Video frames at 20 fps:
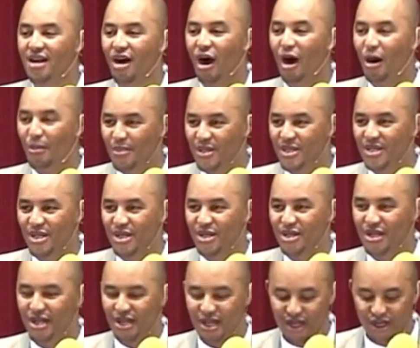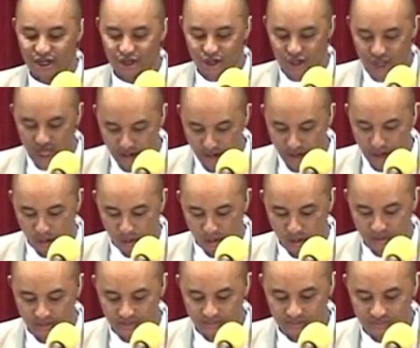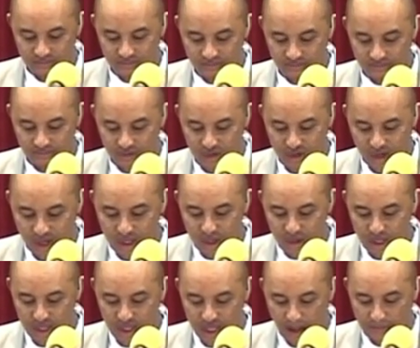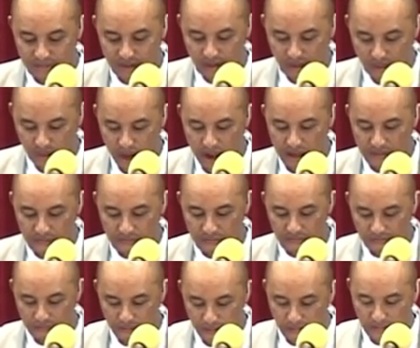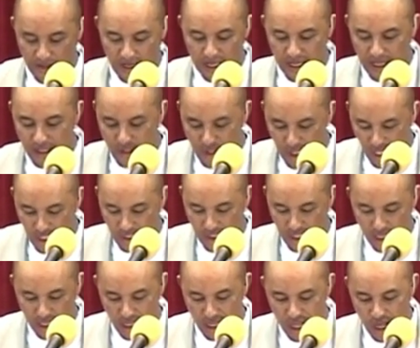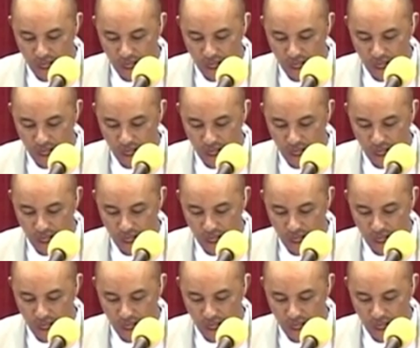opposite Jericho. Joshua chapter 3, 15 and 16.